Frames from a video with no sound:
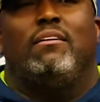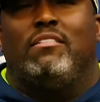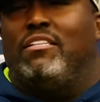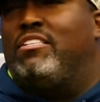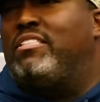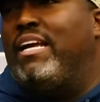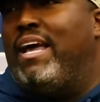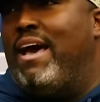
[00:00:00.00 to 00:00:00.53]

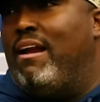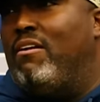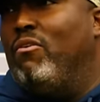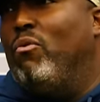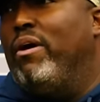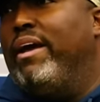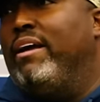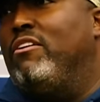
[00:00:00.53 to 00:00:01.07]
Just stay out of
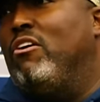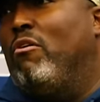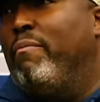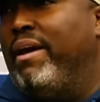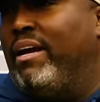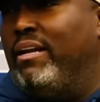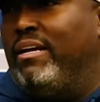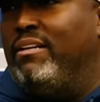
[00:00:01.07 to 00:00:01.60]
the way and don't
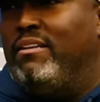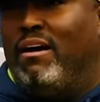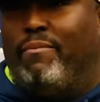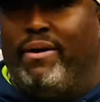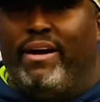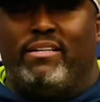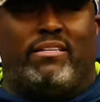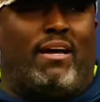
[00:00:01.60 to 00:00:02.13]
make any
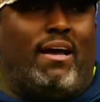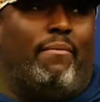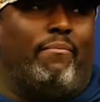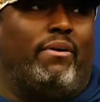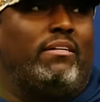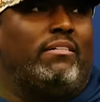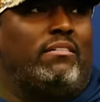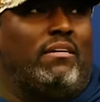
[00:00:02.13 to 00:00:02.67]
dumbass
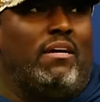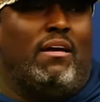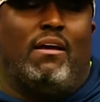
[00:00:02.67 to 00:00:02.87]
comments.